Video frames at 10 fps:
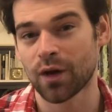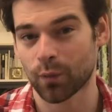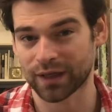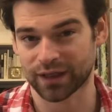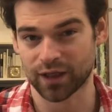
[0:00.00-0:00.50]

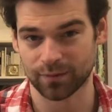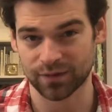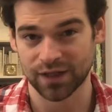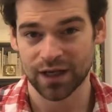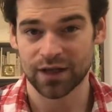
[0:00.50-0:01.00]
when it
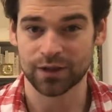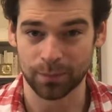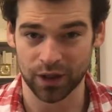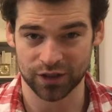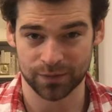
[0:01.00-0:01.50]
comes to
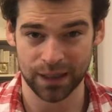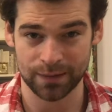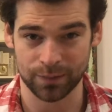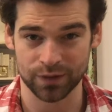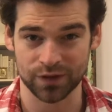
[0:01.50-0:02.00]
past
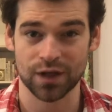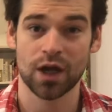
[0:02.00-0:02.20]
papers.